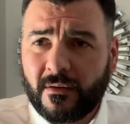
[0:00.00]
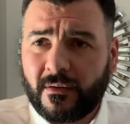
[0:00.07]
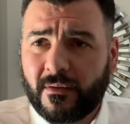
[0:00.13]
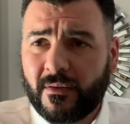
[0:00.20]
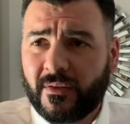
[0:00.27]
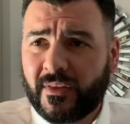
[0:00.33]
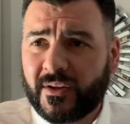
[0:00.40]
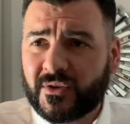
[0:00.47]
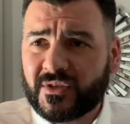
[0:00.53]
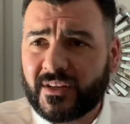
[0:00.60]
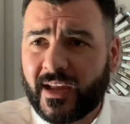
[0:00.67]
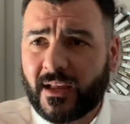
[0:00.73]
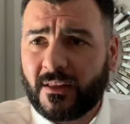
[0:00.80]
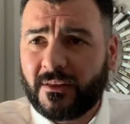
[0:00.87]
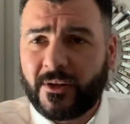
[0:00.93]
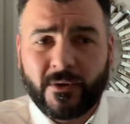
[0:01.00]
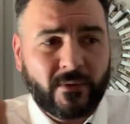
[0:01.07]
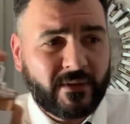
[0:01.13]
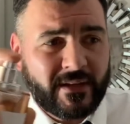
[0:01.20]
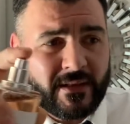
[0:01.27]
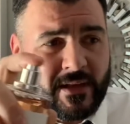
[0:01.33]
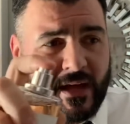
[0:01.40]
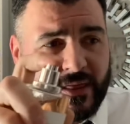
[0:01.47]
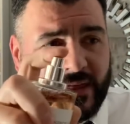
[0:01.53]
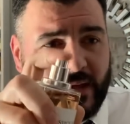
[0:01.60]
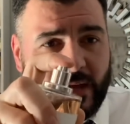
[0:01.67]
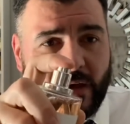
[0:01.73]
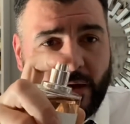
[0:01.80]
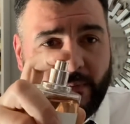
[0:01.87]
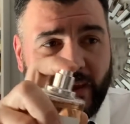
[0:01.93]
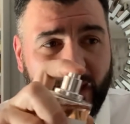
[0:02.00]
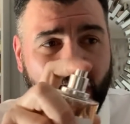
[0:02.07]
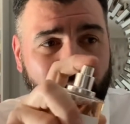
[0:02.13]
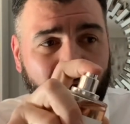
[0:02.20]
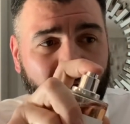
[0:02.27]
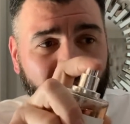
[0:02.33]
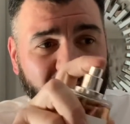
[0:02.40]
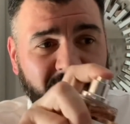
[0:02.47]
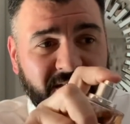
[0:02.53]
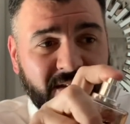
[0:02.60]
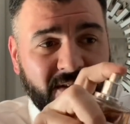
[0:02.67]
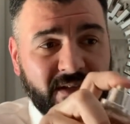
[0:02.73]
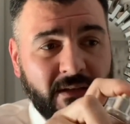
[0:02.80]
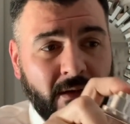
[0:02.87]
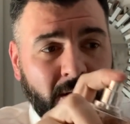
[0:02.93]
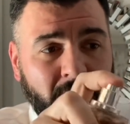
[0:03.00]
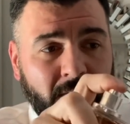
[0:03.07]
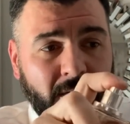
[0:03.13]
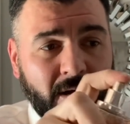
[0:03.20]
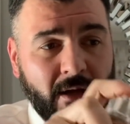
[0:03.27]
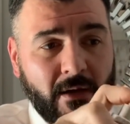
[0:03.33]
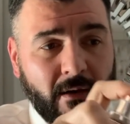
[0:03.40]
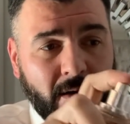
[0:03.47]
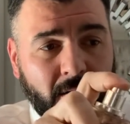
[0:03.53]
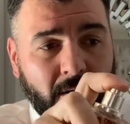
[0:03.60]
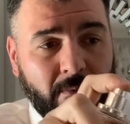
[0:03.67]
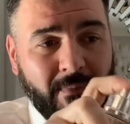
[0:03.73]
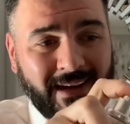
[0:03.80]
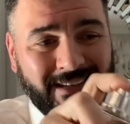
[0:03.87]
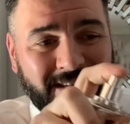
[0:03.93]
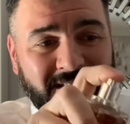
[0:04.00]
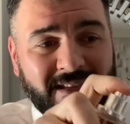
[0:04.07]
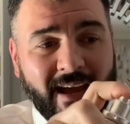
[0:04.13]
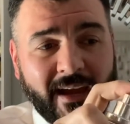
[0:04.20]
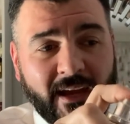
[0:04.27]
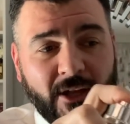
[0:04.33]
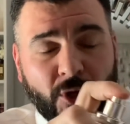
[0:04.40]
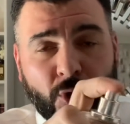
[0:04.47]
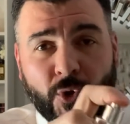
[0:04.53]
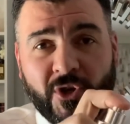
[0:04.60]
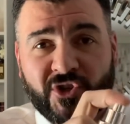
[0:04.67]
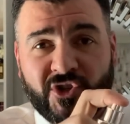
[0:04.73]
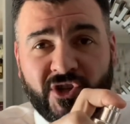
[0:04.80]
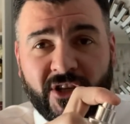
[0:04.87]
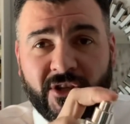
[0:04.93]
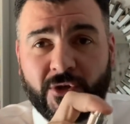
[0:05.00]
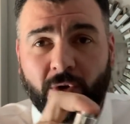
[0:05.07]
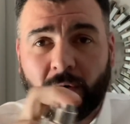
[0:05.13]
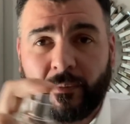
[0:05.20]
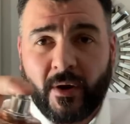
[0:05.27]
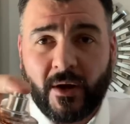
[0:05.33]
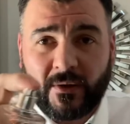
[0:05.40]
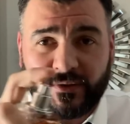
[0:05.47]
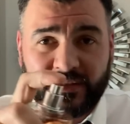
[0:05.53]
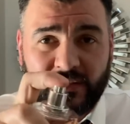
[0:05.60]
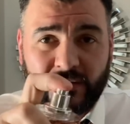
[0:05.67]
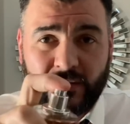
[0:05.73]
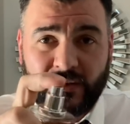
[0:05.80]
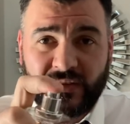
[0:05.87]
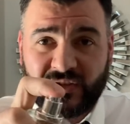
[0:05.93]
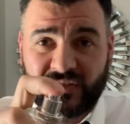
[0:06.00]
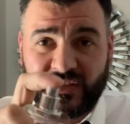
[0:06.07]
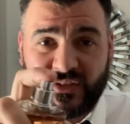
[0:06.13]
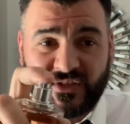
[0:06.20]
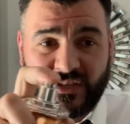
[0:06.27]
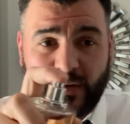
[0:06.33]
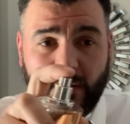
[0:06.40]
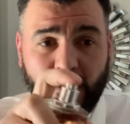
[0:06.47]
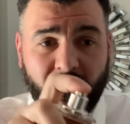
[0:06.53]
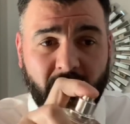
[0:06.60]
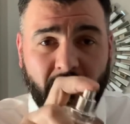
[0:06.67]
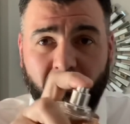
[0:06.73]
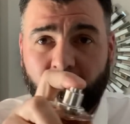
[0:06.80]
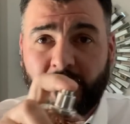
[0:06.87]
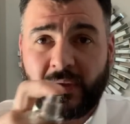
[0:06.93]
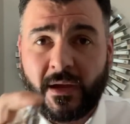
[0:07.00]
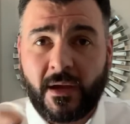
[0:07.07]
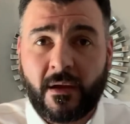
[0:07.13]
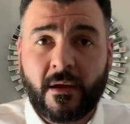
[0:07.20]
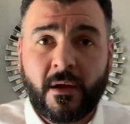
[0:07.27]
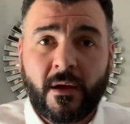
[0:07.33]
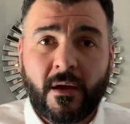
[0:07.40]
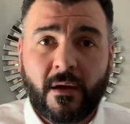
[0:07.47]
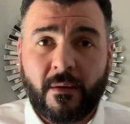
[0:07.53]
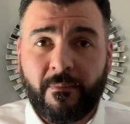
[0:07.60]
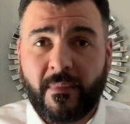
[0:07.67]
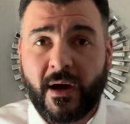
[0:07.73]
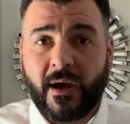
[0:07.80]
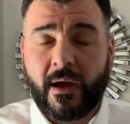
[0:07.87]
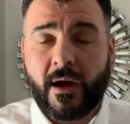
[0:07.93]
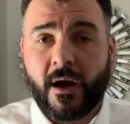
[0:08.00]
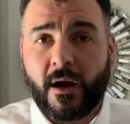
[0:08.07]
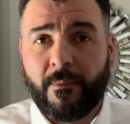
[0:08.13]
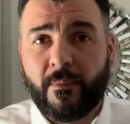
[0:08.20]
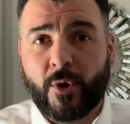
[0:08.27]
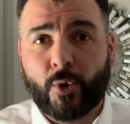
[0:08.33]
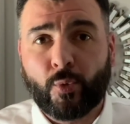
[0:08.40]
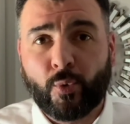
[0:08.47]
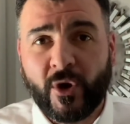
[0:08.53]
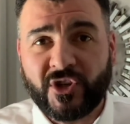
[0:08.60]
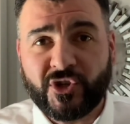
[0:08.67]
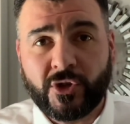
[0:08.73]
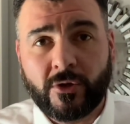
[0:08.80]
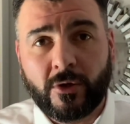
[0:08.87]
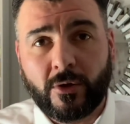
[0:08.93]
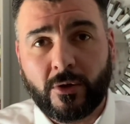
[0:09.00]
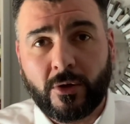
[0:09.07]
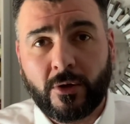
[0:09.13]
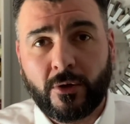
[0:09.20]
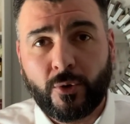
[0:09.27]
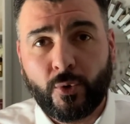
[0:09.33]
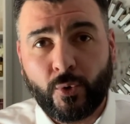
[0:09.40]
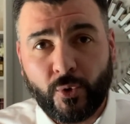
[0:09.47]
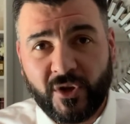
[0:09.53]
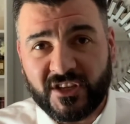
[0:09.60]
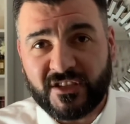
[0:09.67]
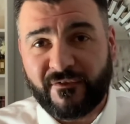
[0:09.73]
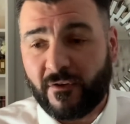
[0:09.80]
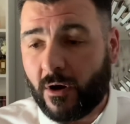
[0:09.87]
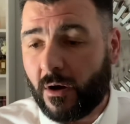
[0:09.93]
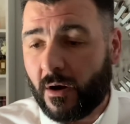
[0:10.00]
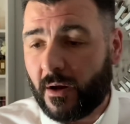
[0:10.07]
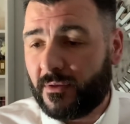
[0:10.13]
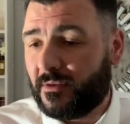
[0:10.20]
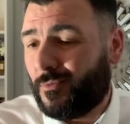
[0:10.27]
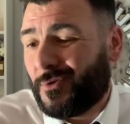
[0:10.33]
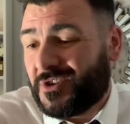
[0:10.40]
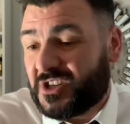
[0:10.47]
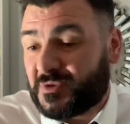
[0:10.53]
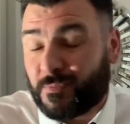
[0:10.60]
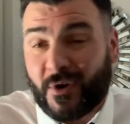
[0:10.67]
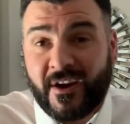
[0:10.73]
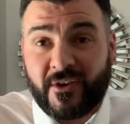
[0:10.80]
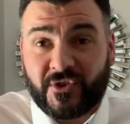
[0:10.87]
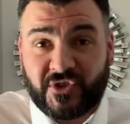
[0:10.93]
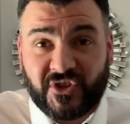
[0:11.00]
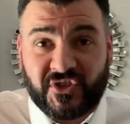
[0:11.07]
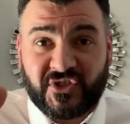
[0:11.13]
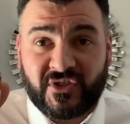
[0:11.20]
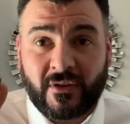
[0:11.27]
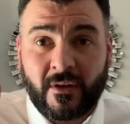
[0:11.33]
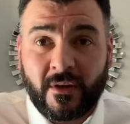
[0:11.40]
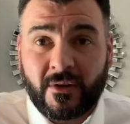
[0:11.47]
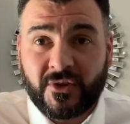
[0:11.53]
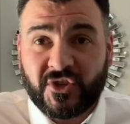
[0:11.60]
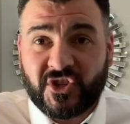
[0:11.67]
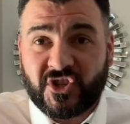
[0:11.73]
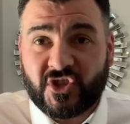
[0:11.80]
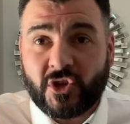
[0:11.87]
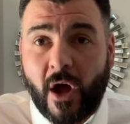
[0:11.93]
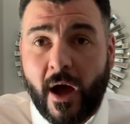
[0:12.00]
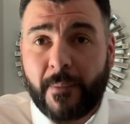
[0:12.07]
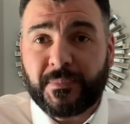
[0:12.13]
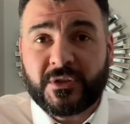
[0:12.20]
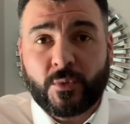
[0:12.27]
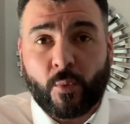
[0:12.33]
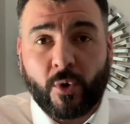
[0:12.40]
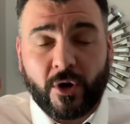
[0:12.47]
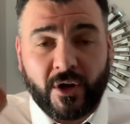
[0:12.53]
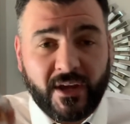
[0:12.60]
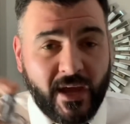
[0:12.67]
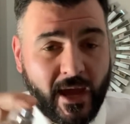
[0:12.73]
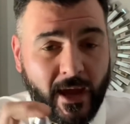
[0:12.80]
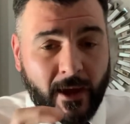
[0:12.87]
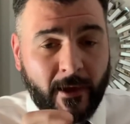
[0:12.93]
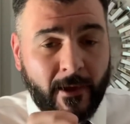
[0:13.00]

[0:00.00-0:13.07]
there's like literally nothing coming out of here. This is my second Christian Dior bottle to do this year. The other being my original Eau Vahon, where the sprayer just stops working,